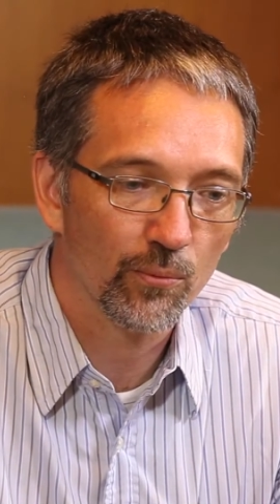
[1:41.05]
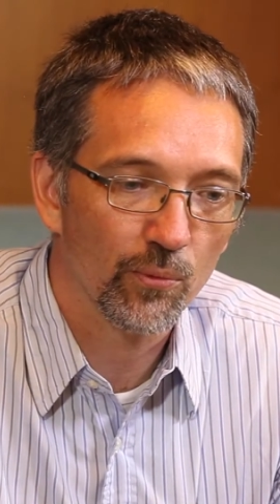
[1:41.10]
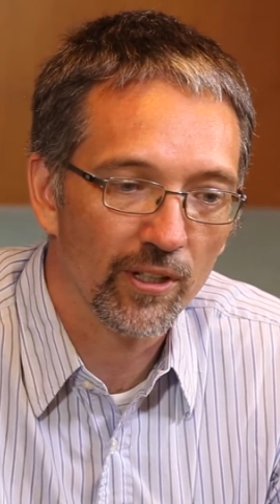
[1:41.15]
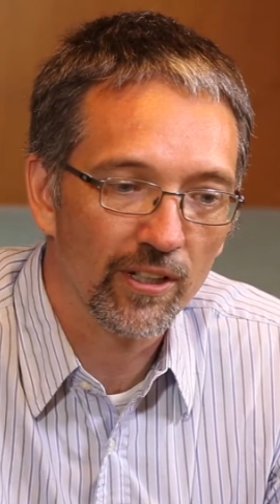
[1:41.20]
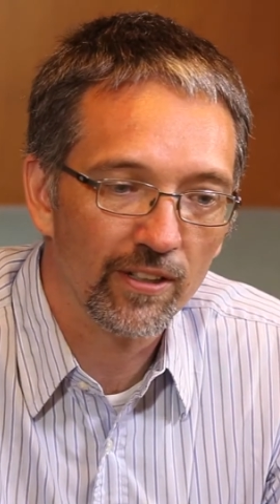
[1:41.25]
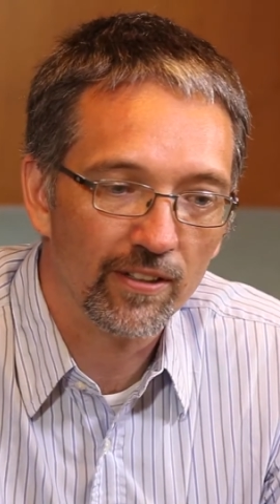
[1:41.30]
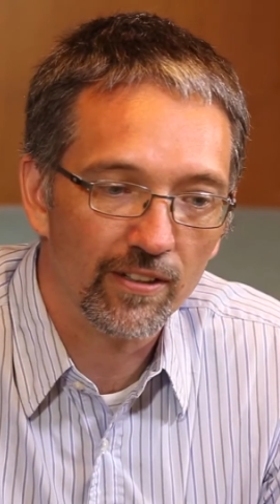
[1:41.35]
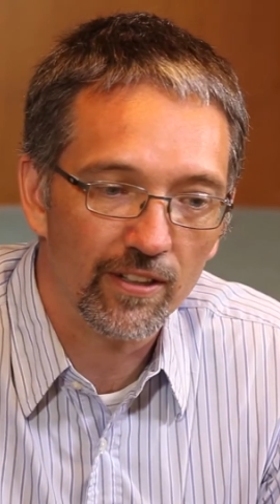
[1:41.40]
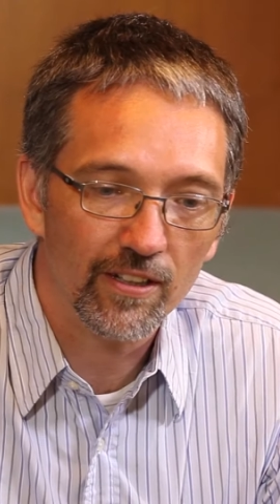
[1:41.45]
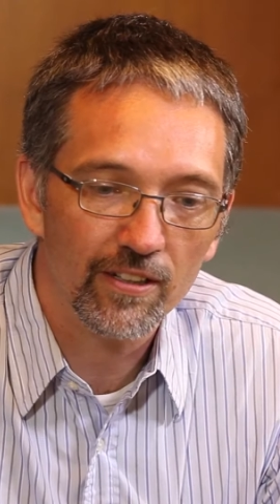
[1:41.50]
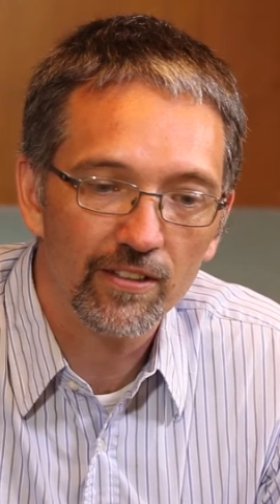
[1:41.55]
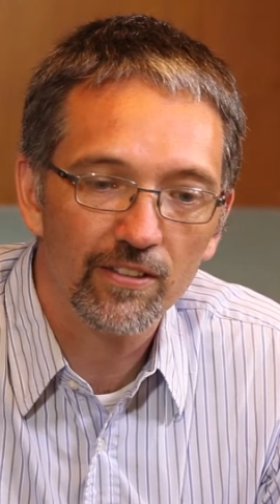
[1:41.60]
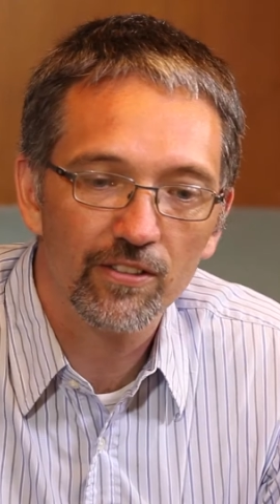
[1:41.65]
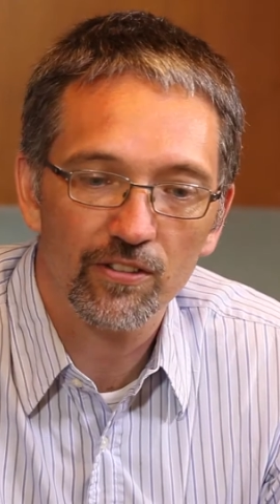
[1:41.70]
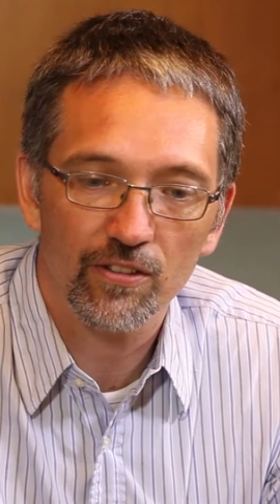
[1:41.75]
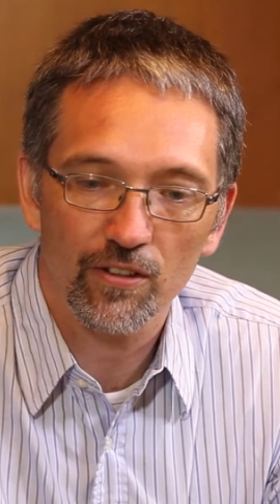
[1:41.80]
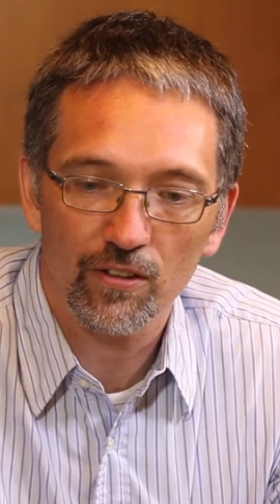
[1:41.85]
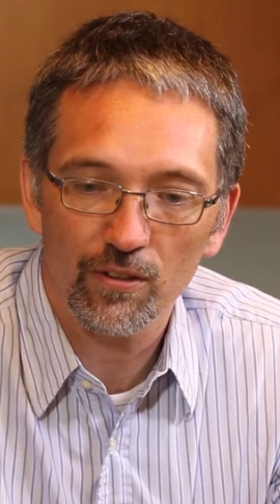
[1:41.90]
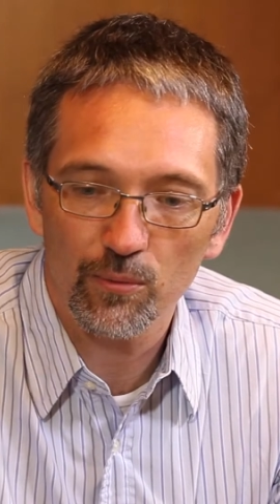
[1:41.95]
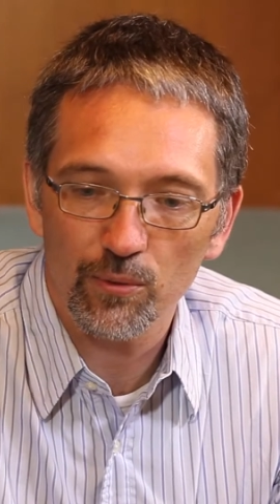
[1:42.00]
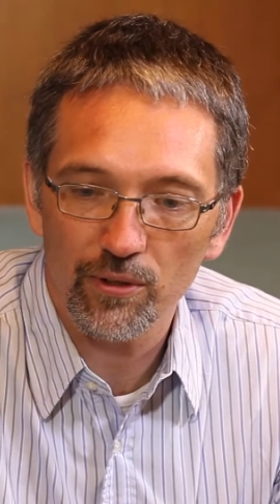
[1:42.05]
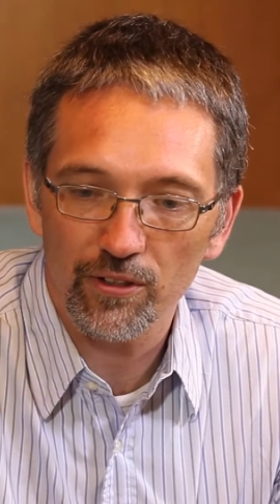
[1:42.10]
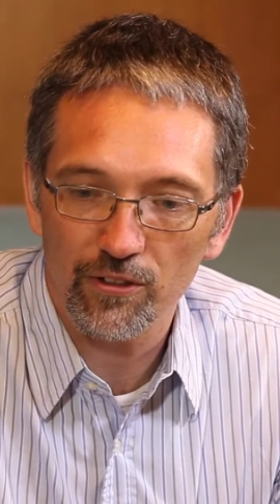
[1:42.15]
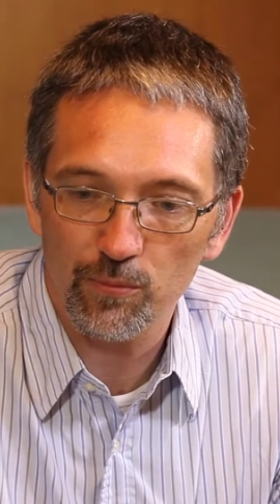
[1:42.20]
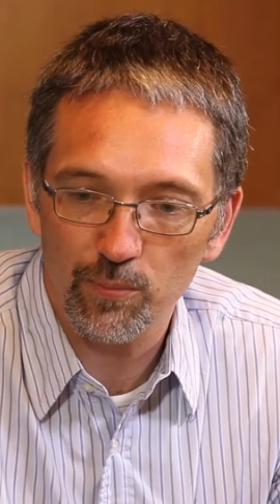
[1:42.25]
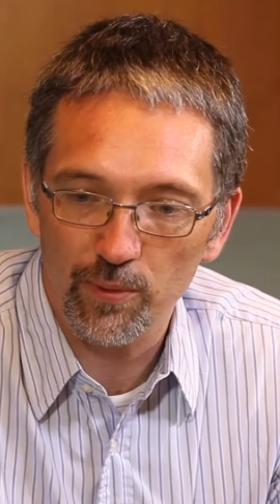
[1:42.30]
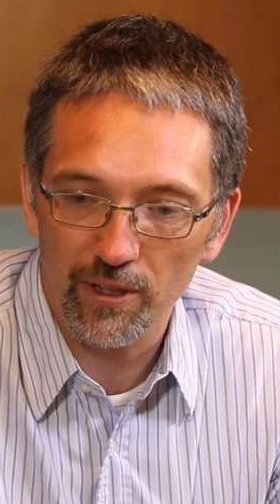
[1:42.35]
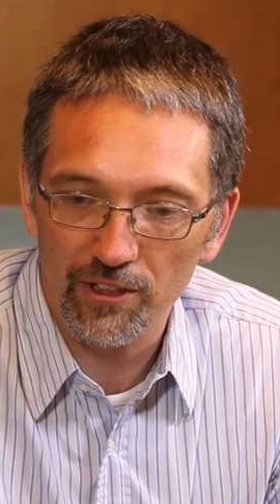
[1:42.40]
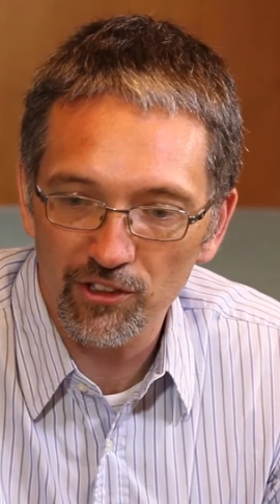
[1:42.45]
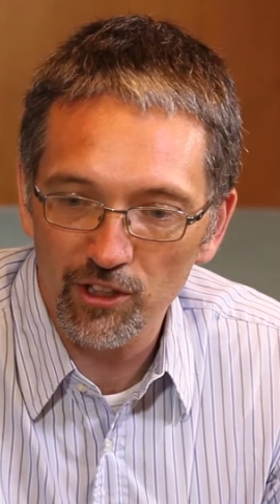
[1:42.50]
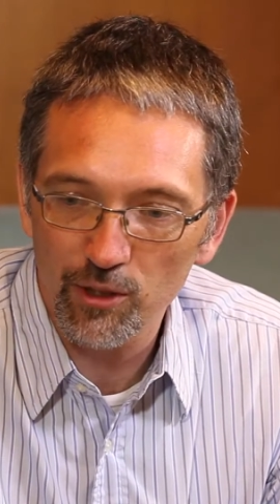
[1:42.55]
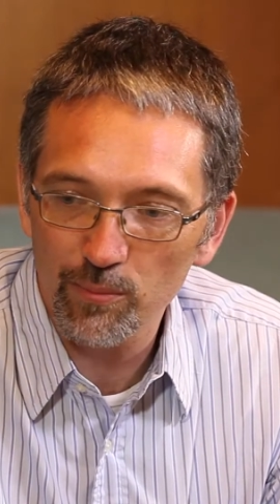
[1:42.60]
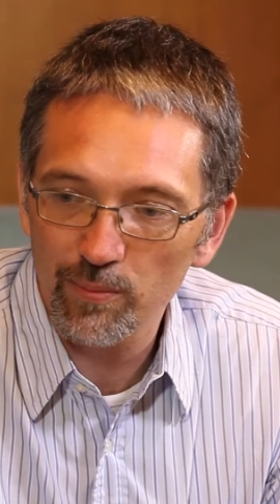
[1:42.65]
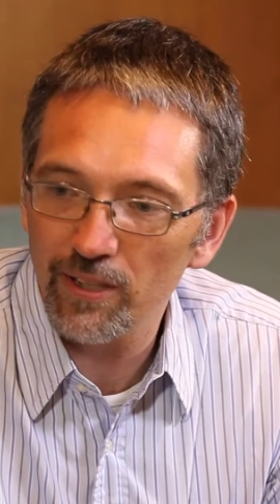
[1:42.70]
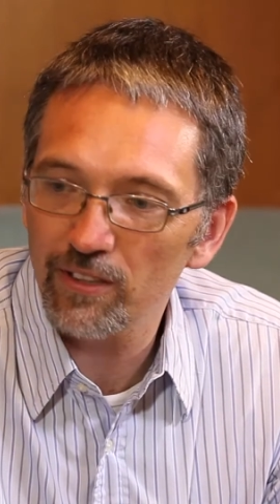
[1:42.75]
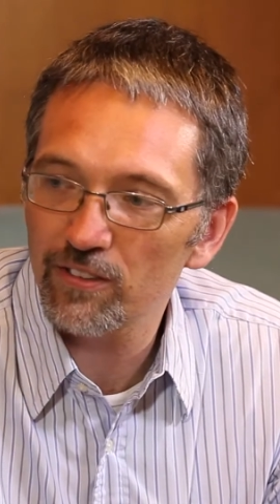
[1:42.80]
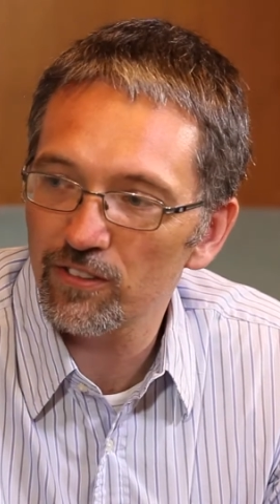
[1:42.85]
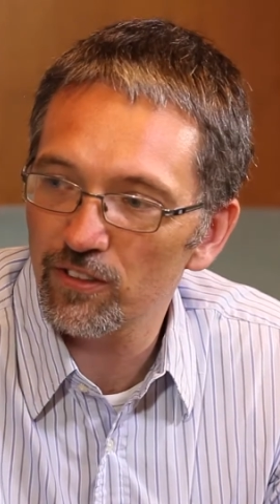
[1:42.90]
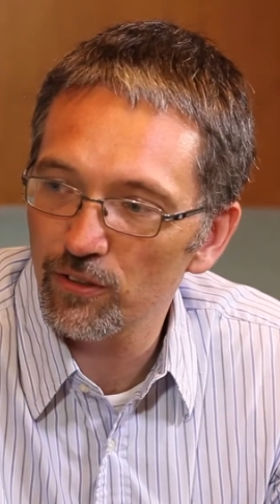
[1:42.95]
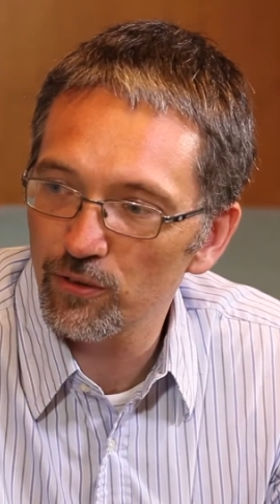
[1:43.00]
we did start with a
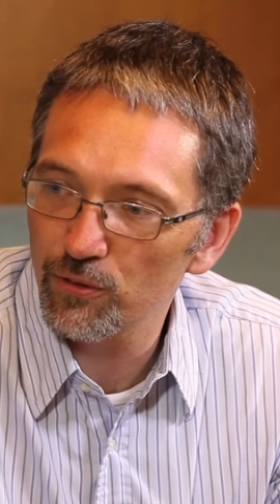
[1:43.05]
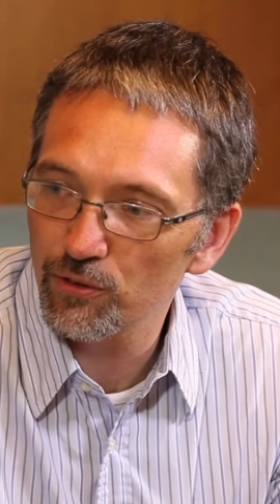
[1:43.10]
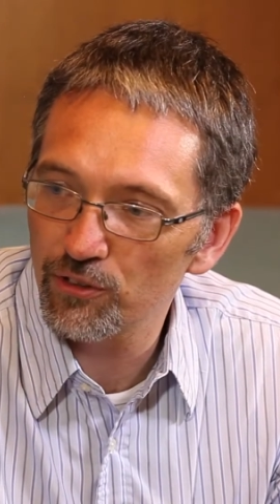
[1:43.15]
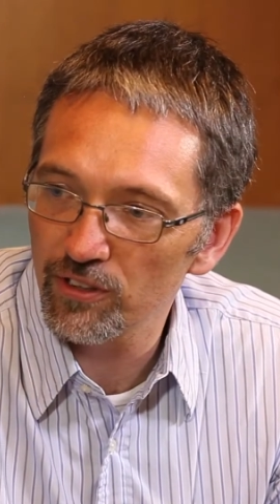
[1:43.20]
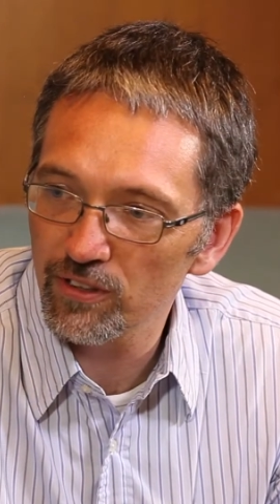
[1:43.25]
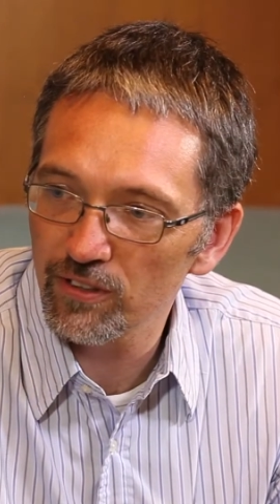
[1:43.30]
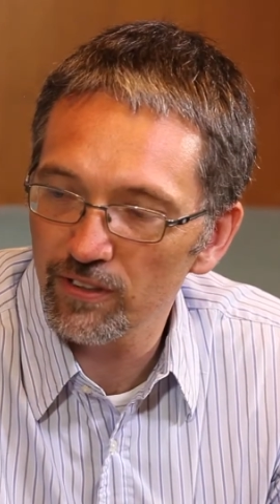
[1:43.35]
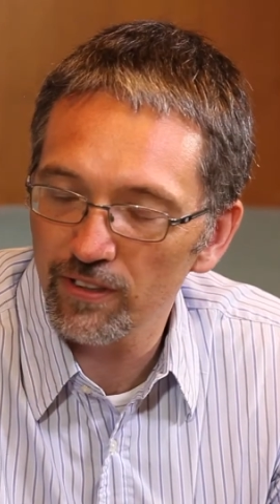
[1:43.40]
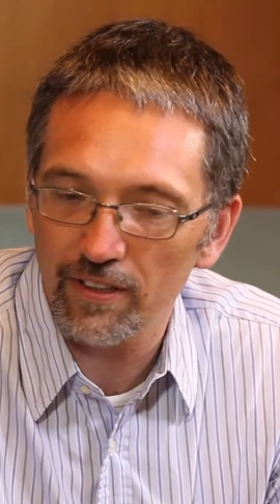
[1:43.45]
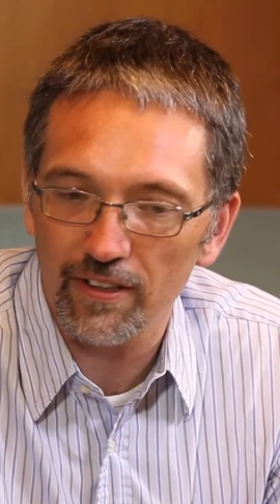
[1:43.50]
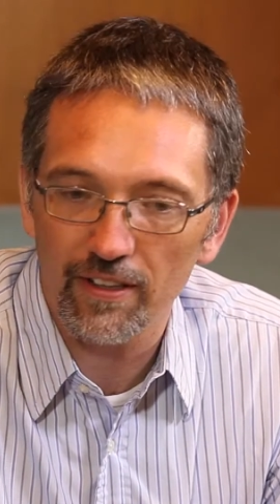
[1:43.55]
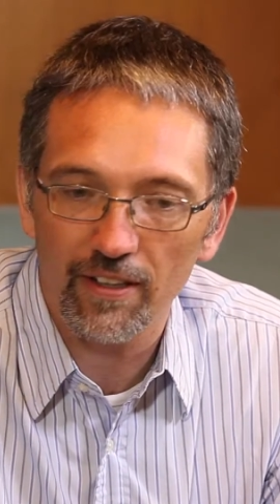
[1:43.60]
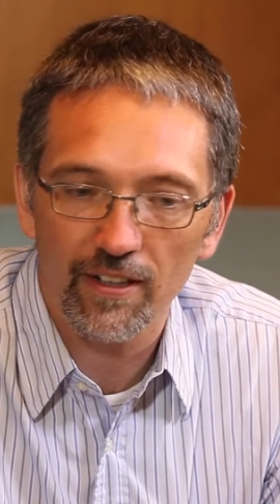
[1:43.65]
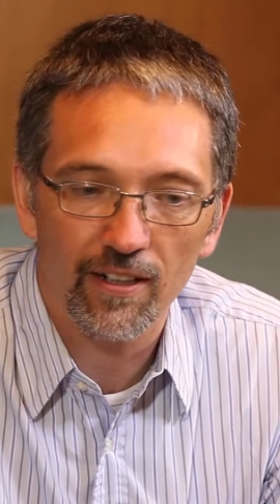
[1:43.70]
spreadsheet-based solution,